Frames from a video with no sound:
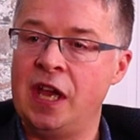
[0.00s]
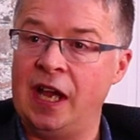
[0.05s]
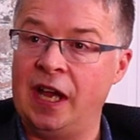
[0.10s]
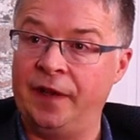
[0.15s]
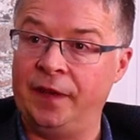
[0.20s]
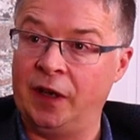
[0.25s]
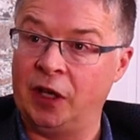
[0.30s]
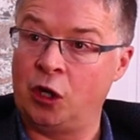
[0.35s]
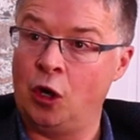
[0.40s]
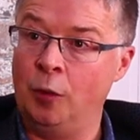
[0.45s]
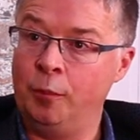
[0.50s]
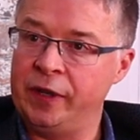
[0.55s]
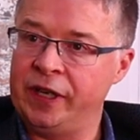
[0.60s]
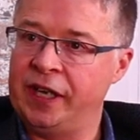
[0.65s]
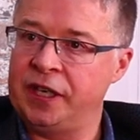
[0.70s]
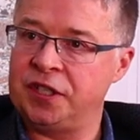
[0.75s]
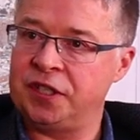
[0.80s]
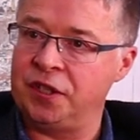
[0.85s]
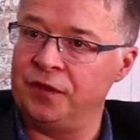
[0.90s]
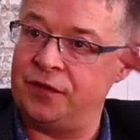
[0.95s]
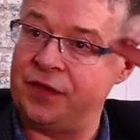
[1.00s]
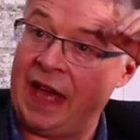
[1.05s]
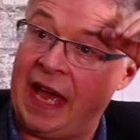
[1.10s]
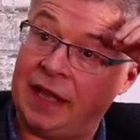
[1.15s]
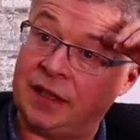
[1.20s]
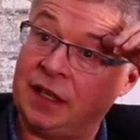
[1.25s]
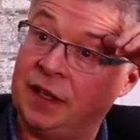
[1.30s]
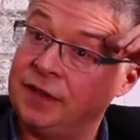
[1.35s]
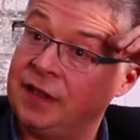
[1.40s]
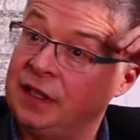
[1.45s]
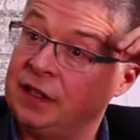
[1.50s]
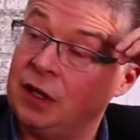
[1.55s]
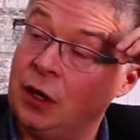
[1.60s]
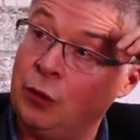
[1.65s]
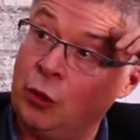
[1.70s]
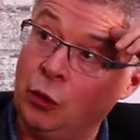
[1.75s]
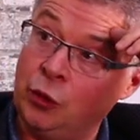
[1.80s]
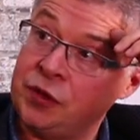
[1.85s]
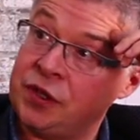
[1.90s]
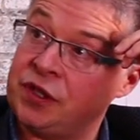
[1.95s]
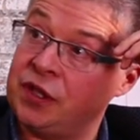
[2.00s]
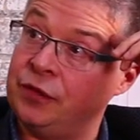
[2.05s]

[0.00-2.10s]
And the combination of that, I think also,